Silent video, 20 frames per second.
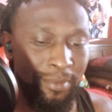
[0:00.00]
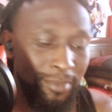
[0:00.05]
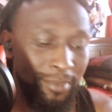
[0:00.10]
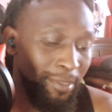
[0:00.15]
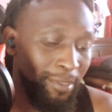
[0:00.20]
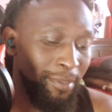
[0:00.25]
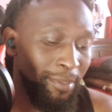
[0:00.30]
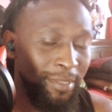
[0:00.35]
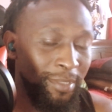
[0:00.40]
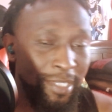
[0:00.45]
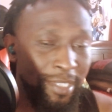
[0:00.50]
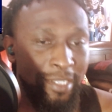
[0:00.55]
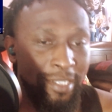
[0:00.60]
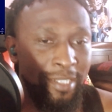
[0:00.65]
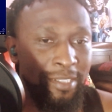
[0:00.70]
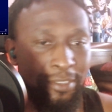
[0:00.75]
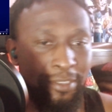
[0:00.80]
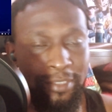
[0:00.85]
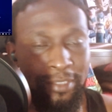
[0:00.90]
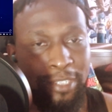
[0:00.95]
So
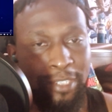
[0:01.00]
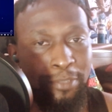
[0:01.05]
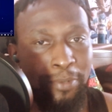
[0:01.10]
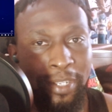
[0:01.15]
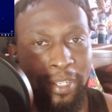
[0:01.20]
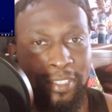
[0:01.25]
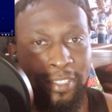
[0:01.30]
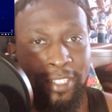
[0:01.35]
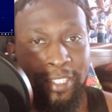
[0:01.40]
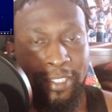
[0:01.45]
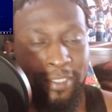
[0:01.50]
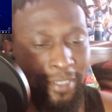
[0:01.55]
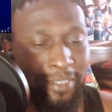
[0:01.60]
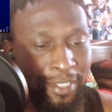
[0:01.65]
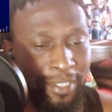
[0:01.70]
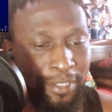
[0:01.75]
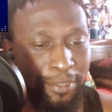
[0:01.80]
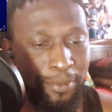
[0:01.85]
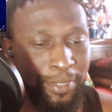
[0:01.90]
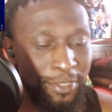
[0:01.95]
that's what I think. I
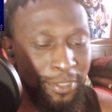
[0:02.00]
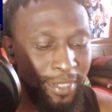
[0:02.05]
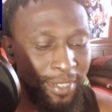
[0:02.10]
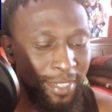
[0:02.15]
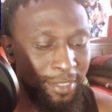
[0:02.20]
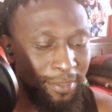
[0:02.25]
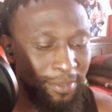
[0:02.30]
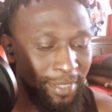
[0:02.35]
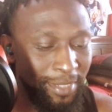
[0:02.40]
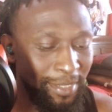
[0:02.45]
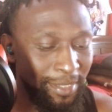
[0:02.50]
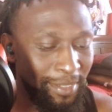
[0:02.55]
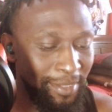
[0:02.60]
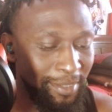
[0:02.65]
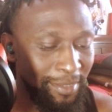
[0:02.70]
don't know what you guys would think.